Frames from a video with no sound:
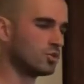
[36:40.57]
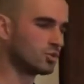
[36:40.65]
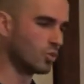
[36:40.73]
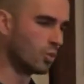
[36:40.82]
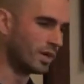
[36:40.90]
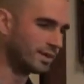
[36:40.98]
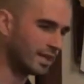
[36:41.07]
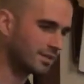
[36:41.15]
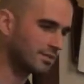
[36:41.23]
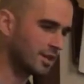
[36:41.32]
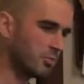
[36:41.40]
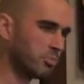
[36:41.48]
So one
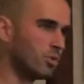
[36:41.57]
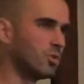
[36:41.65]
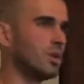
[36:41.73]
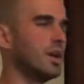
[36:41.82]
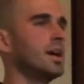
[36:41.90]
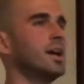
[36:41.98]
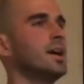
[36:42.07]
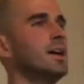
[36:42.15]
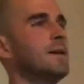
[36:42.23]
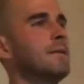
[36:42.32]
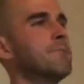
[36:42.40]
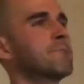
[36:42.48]
example,
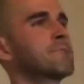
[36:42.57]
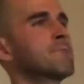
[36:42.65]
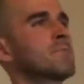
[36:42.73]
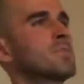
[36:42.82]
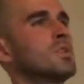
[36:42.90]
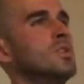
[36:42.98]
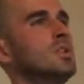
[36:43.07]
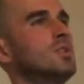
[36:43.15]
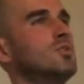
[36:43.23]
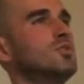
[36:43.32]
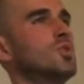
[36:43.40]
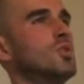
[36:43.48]
uh,
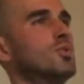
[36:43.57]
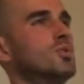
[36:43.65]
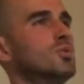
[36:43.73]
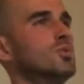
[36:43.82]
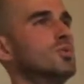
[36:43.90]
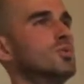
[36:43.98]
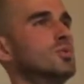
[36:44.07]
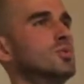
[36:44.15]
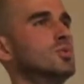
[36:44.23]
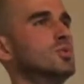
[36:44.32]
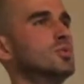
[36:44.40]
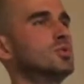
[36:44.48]

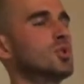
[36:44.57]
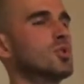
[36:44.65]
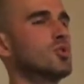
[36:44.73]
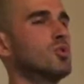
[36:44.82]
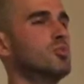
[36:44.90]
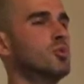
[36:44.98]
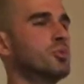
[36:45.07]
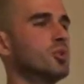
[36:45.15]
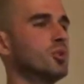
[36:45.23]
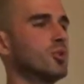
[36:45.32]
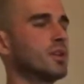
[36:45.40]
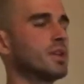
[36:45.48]
so Shoko
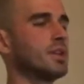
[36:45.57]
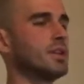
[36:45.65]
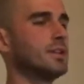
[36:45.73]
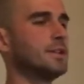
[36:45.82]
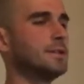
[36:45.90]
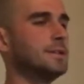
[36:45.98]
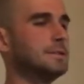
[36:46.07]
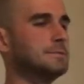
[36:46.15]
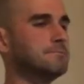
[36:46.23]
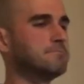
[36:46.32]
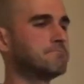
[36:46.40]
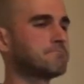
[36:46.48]
Mumyo,
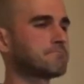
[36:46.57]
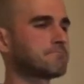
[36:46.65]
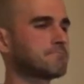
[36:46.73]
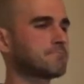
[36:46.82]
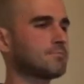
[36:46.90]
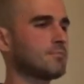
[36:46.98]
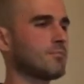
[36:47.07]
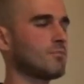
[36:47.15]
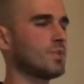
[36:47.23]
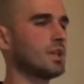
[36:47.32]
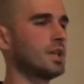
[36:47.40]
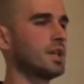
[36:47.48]
he,
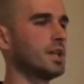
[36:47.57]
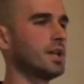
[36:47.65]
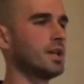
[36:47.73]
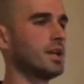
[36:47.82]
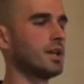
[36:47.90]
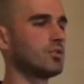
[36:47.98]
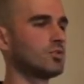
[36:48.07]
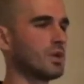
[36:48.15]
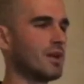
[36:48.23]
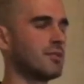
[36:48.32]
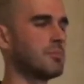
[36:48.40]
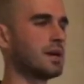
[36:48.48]
uh, as
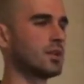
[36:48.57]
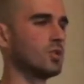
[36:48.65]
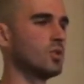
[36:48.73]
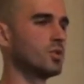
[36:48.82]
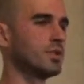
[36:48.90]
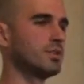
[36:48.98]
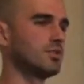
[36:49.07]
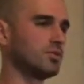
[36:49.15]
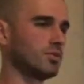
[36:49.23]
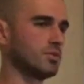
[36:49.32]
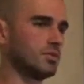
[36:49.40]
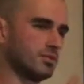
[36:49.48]
everybody know, he's,
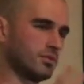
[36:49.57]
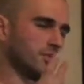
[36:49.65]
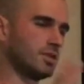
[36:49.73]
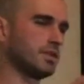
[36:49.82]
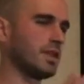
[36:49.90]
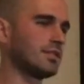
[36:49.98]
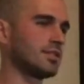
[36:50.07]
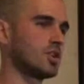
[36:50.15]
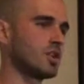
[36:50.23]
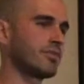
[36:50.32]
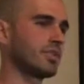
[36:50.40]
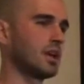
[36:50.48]
he takes a
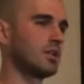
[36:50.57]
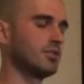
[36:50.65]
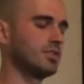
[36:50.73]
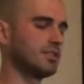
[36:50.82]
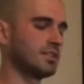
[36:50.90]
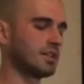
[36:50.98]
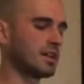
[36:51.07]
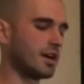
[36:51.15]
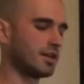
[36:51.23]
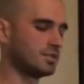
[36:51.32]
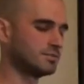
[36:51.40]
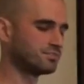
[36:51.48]
lot of care of the Zen
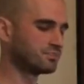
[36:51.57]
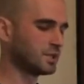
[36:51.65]
garden